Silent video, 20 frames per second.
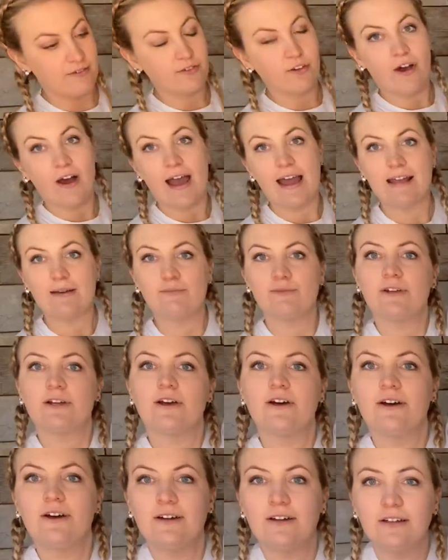got
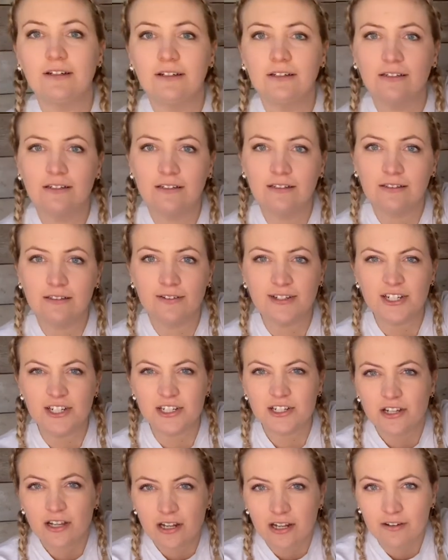apricot, which
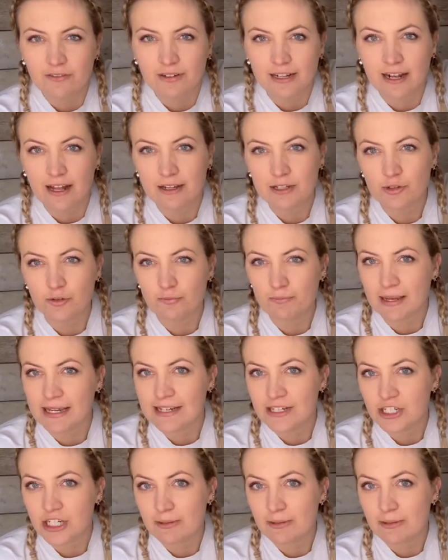is a lovely like sort of peachy